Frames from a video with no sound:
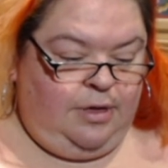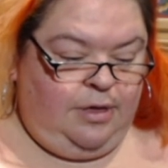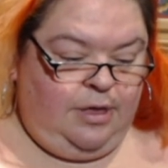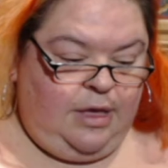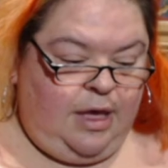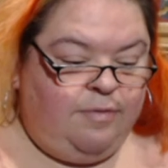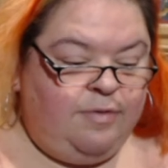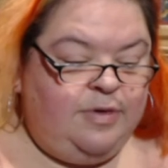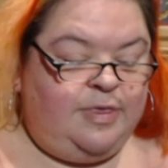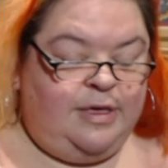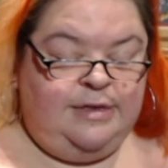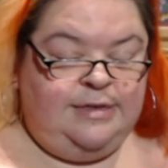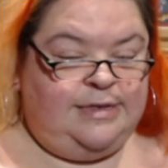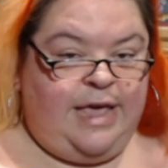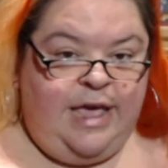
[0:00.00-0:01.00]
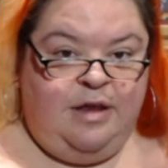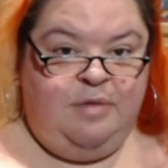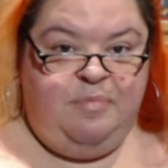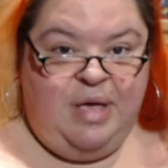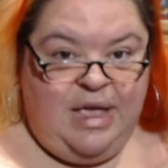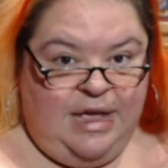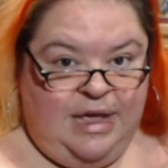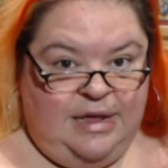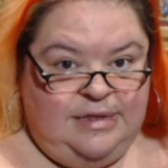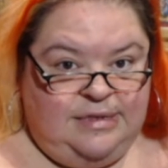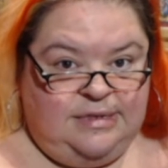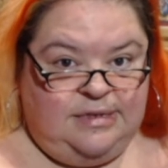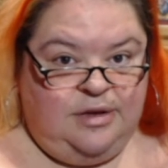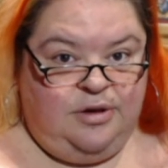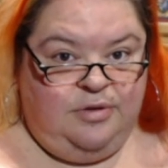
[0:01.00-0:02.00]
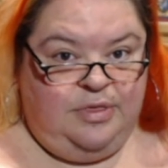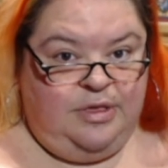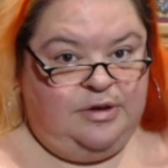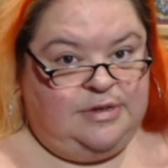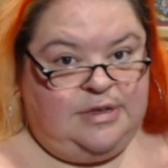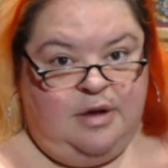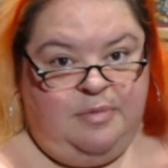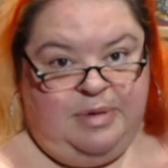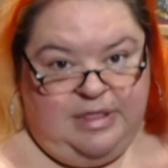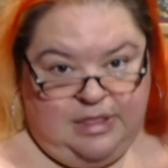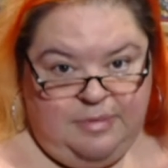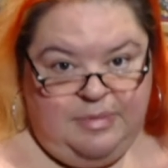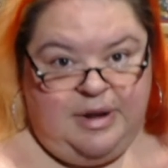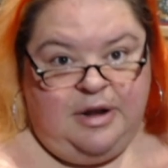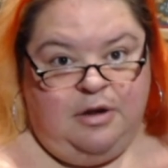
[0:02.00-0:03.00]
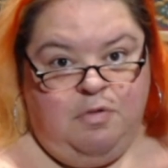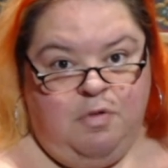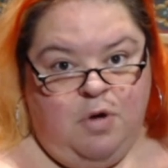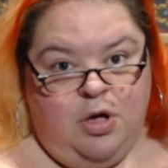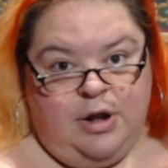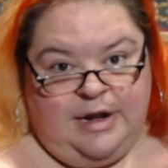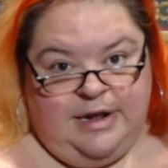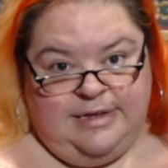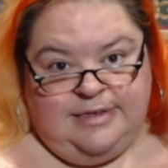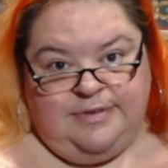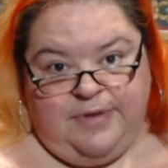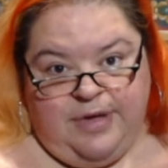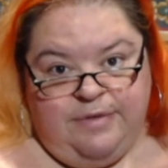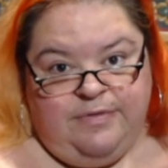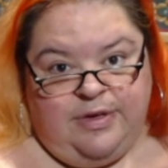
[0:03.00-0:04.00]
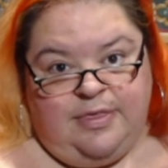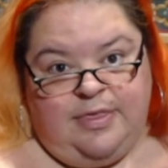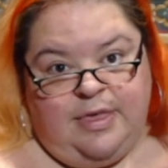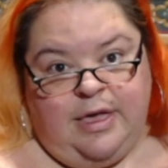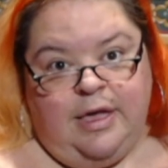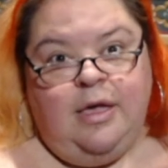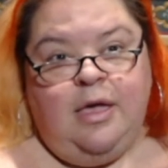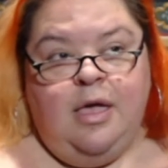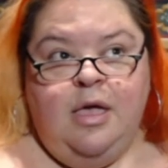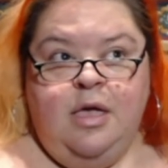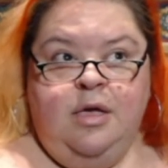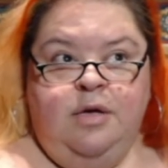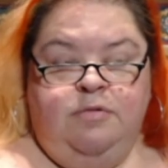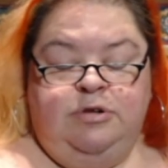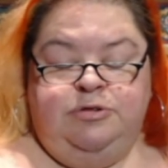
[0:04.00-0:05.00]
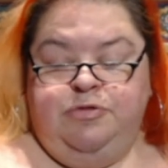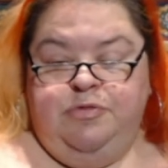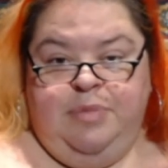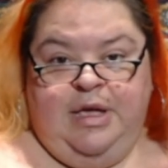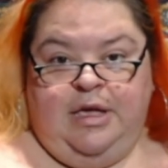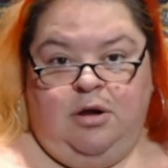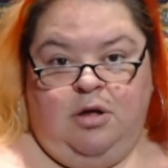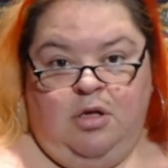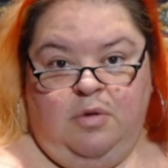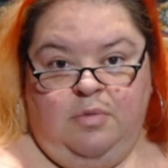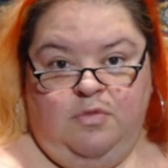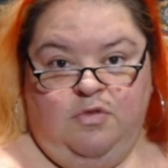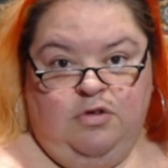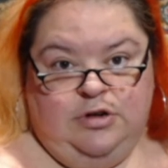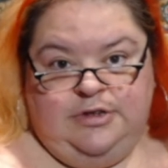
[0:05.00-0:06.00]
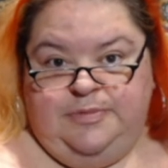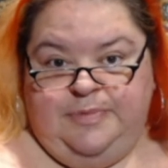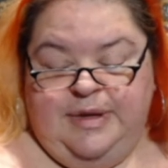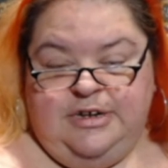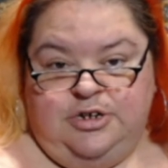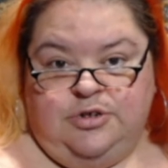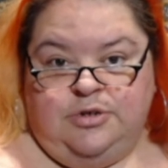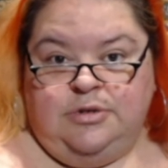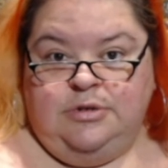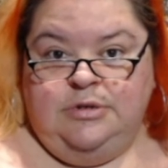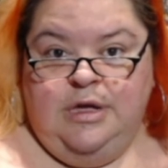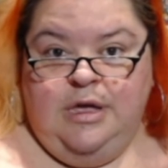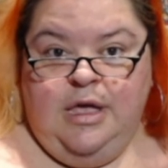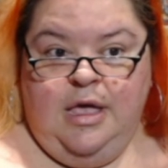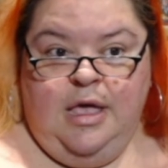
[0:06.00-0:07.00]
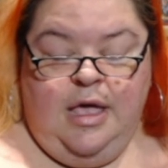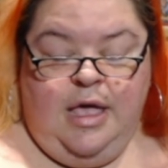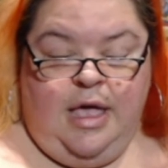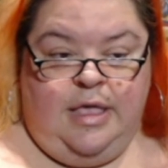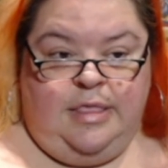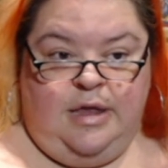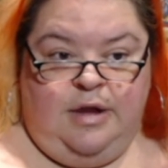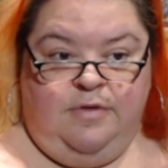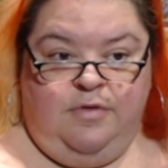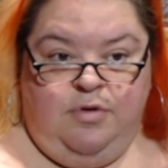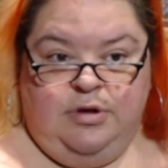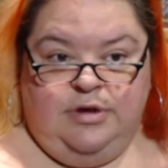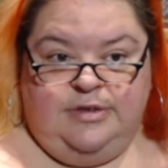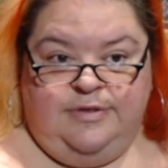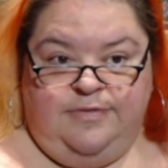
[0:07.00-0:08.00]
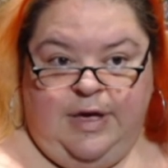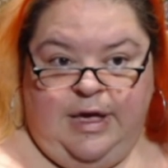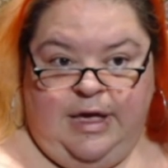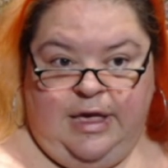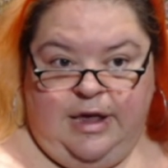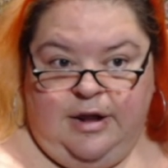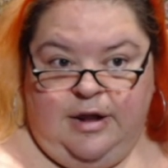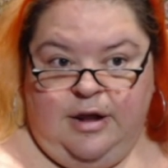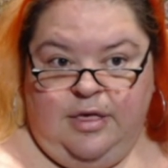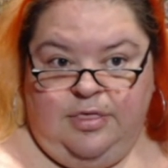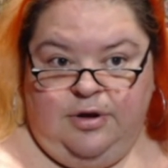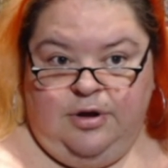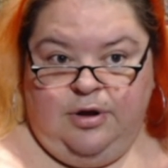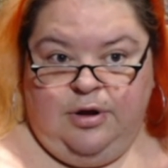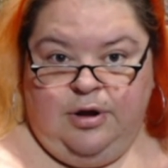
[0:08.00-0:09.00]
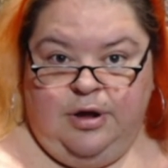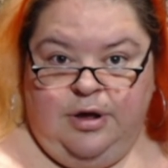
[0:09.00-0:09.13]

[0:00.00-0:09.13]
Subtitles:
Everything's handmade, so there's going to be limited quantities of everything, which will make it all more special. And then, of course, if I get another,